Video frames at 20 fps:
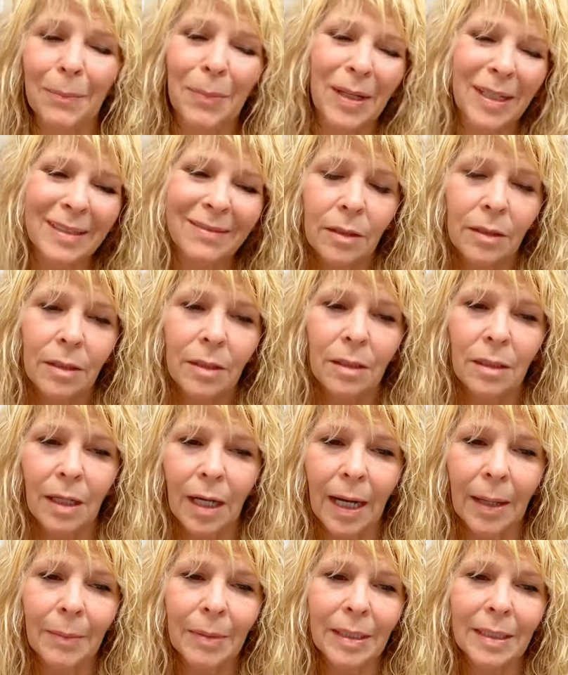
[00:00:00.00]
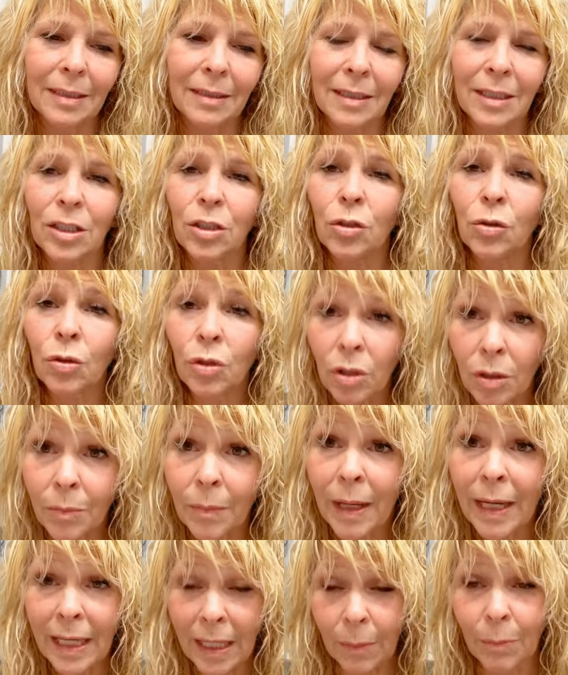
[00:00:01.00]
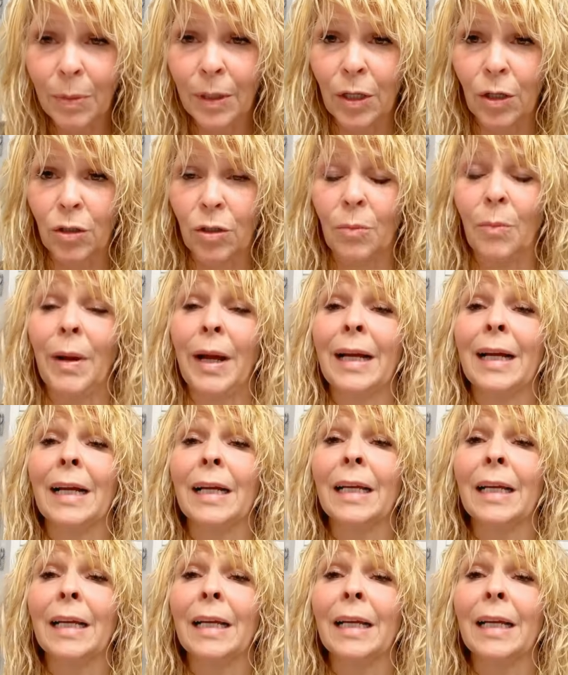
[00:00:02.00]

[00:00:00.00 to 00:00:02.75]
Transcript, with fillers: But I mean, you could make it bigger in the back.